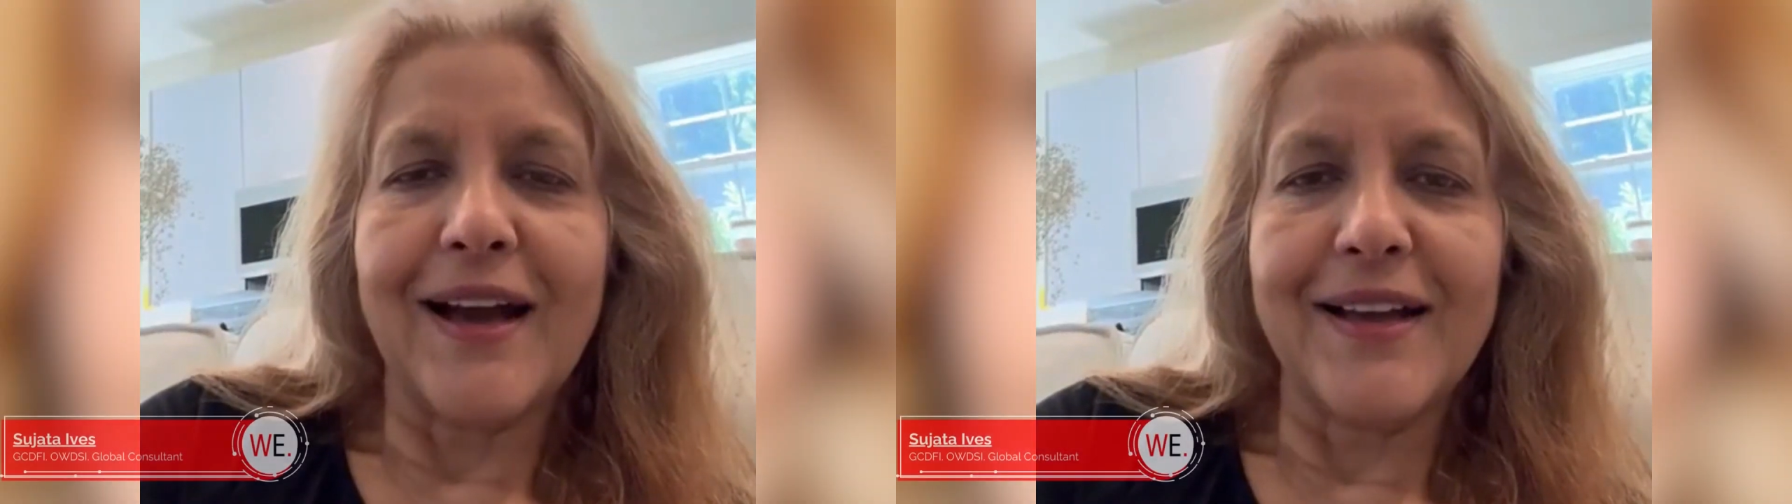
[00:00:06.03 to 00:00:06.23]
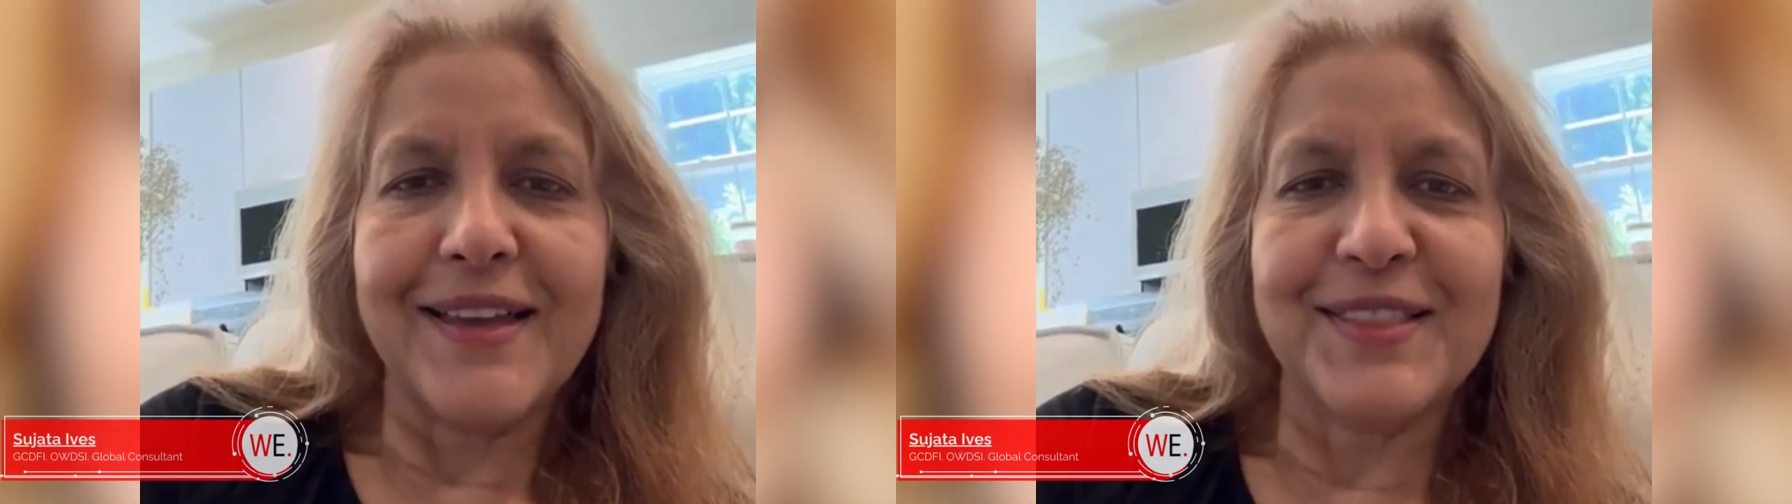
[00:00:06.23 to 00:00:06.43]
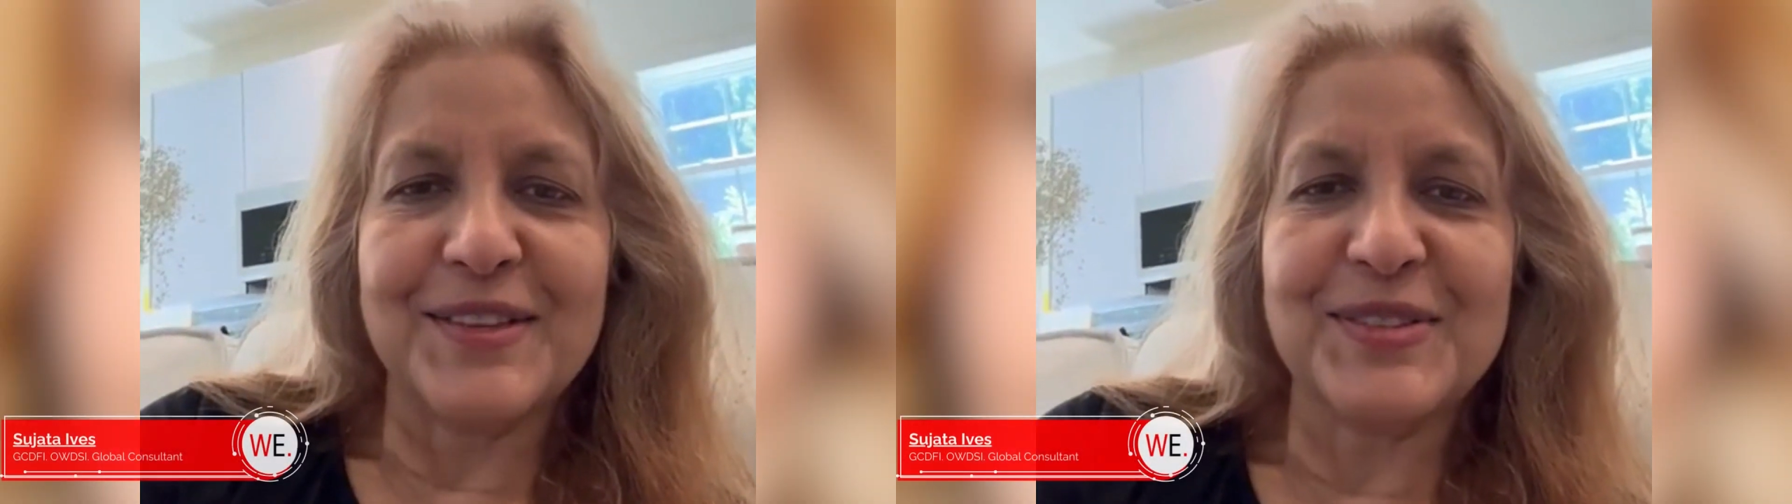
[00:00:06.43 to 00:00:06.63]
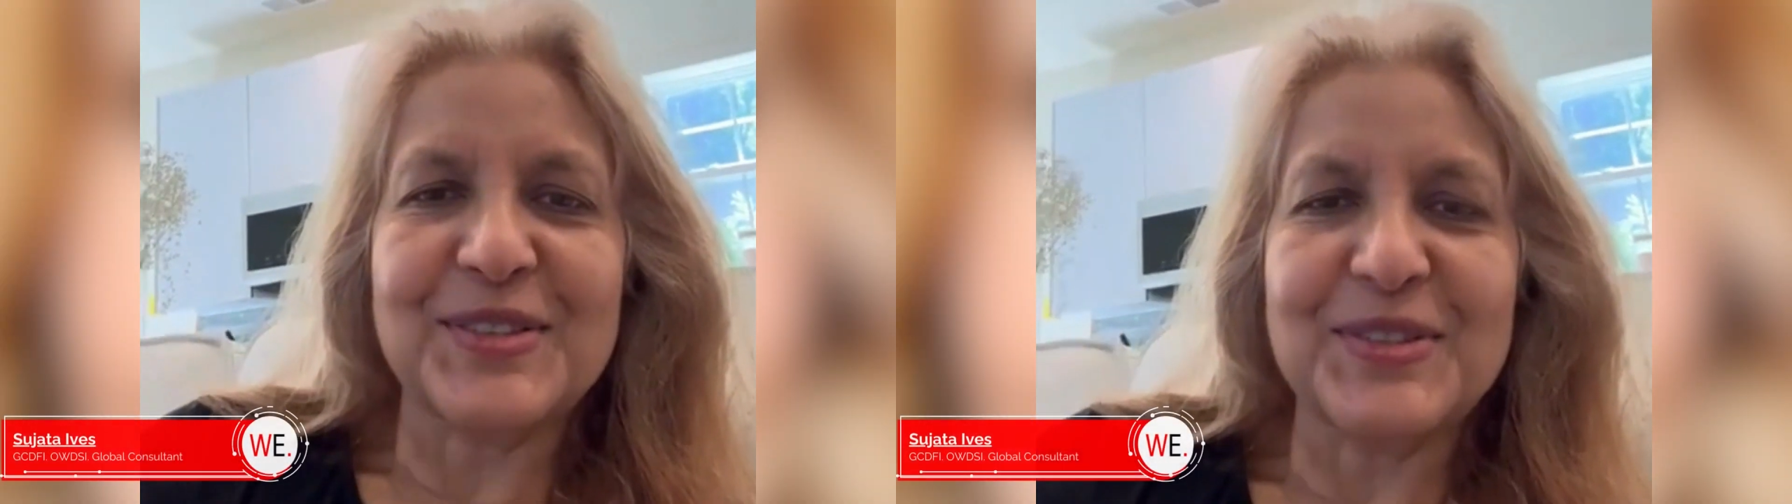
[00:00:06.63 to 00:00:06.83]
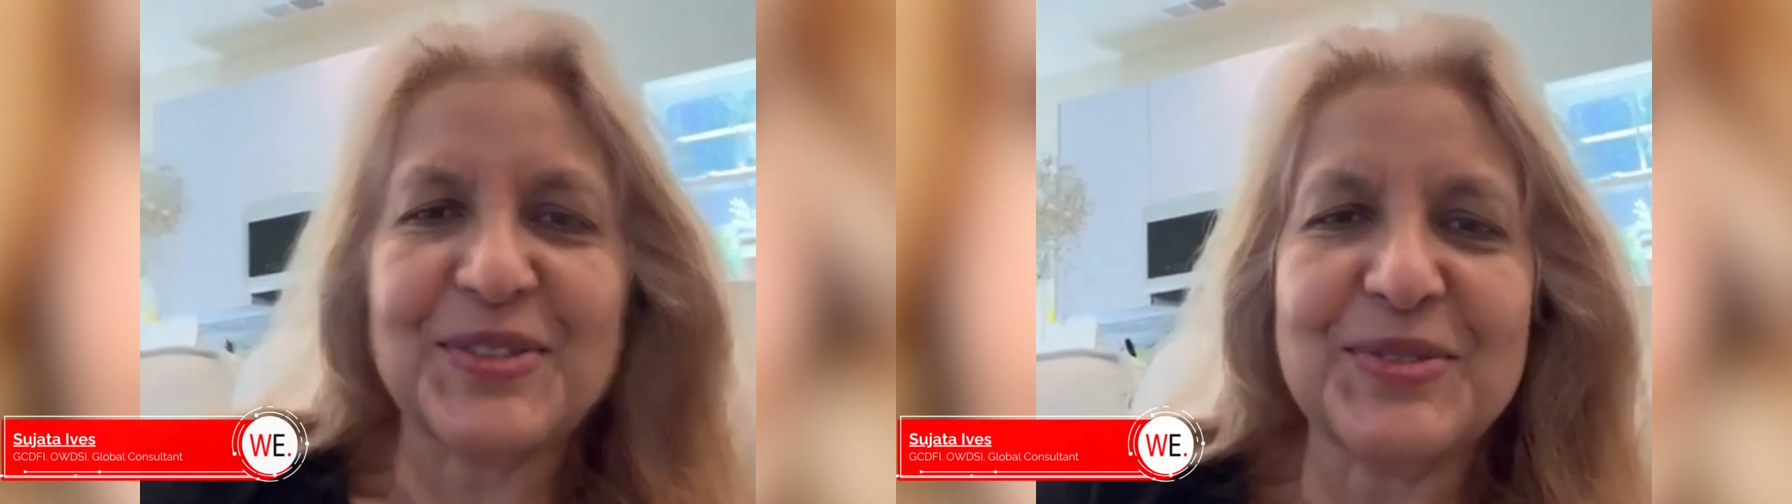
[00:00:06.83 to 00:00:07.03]
Hi, this
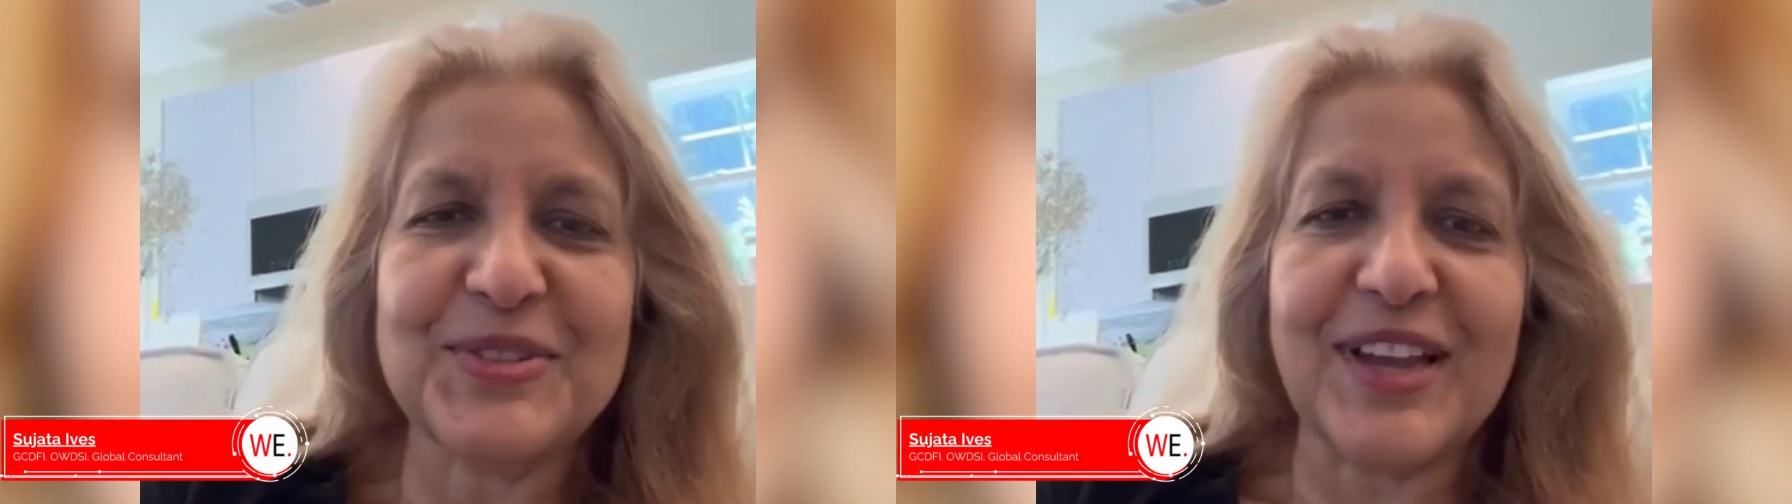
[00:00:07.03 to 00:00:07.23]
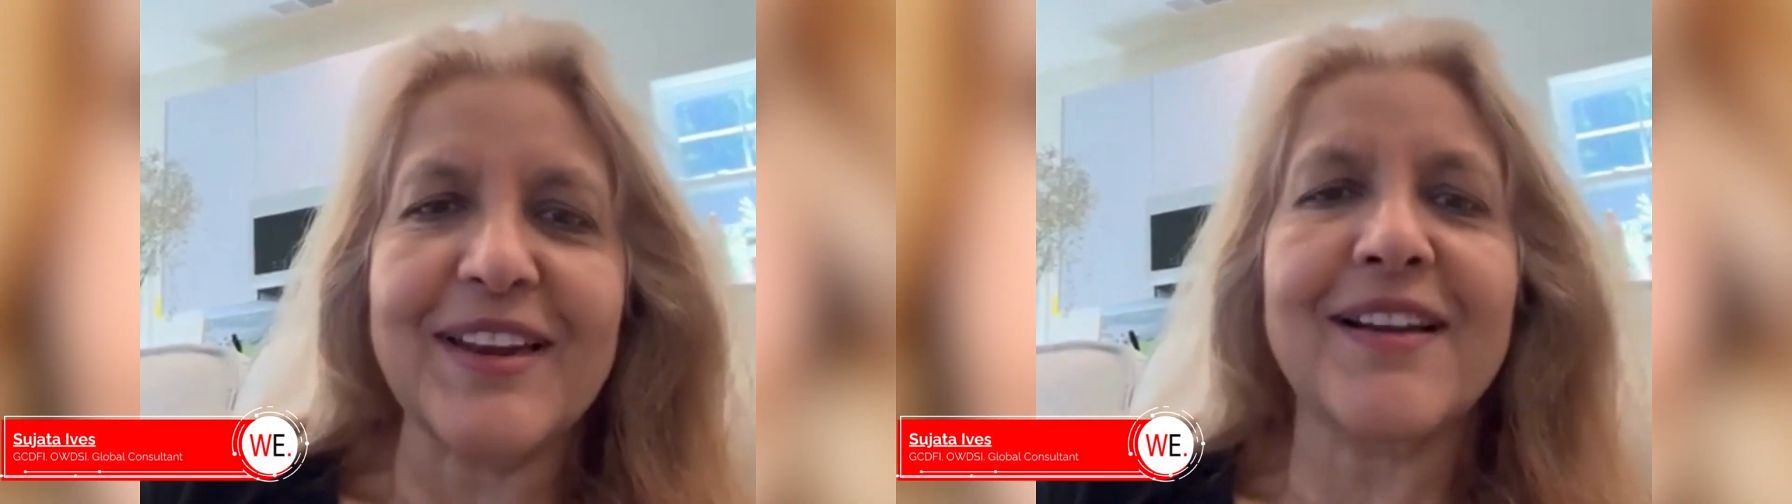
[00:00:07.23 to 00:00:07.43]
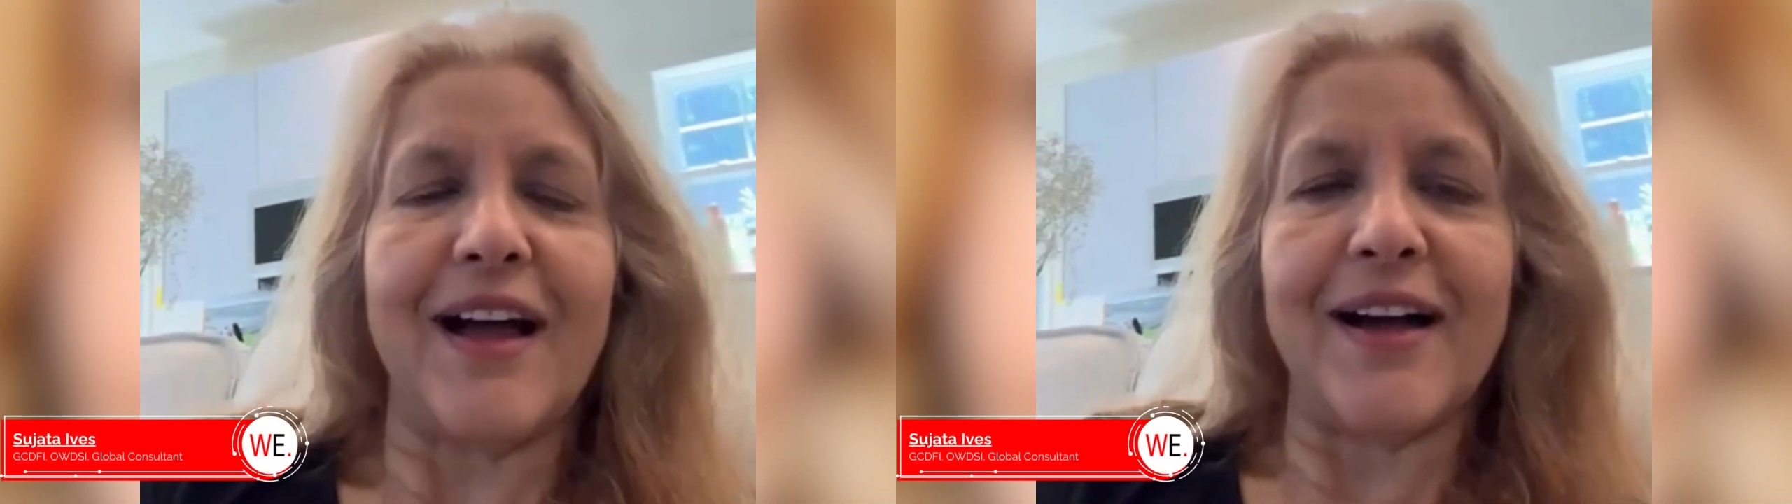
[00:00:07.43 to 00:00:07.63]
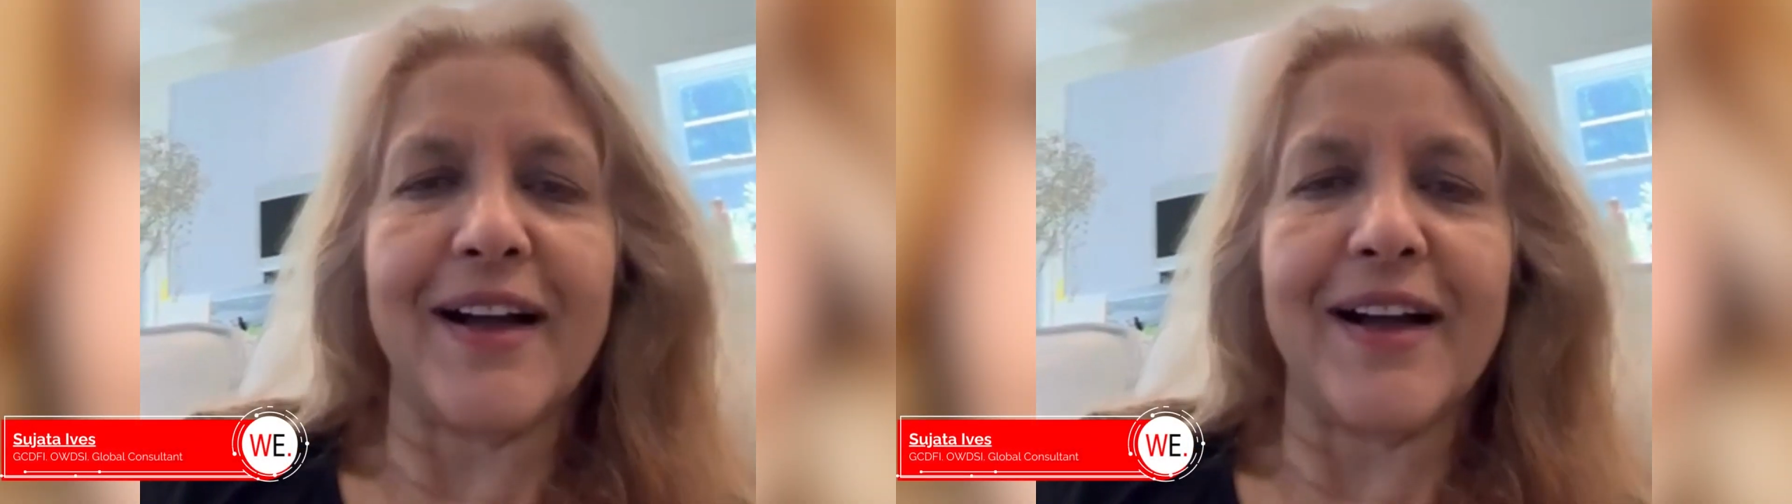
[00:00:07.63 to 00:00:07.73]
is Sujata,